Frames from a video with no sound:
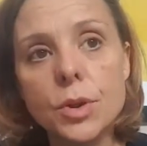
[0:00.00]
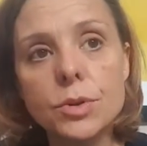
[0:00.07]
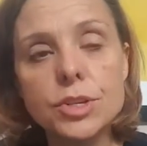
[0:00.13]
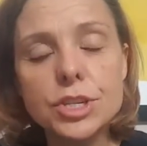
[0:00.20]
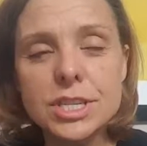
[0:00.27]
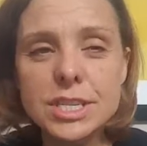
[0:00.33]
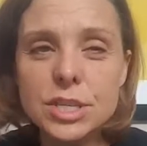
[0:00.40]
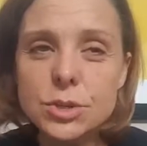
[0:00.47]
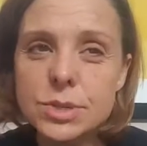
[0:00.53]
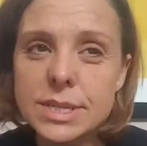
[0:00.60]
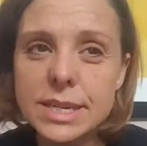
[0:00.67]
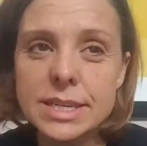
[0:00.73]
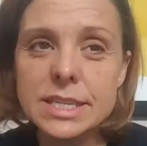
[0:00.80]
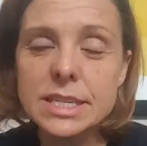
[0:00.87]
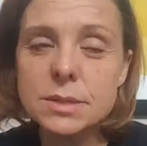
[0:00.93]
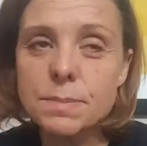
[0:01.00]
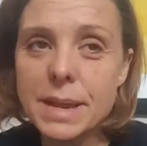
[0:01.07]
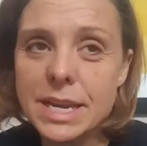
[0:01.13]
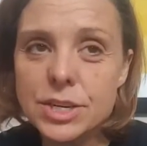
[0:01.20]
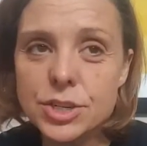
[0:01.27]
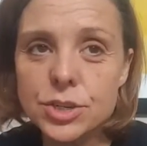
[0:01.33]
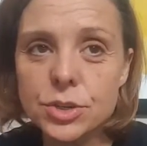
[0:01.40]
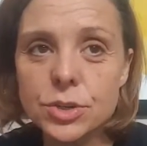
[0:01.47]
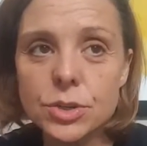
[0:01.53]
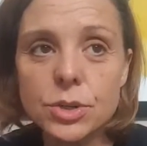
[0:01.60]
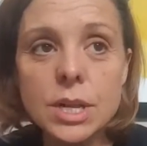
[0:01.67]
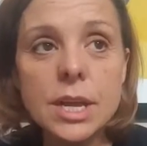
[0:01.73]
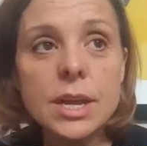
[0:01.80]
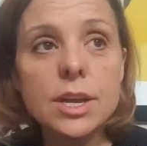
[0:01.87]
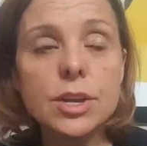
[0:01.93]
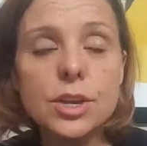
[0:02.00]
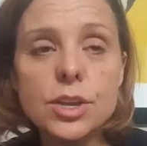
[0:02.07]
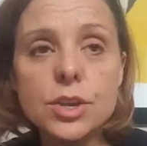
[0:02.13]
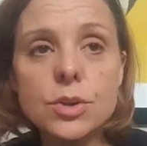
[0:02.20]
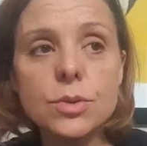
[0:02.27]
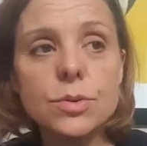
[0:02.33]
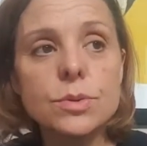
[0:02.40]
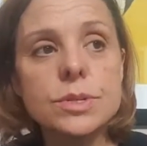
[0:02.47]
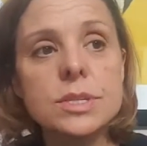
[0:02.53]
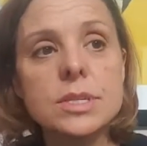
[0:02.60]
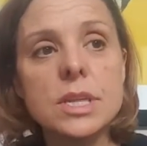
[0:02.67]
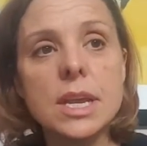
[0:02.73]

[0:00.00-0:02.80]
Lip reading: just using spatial cues,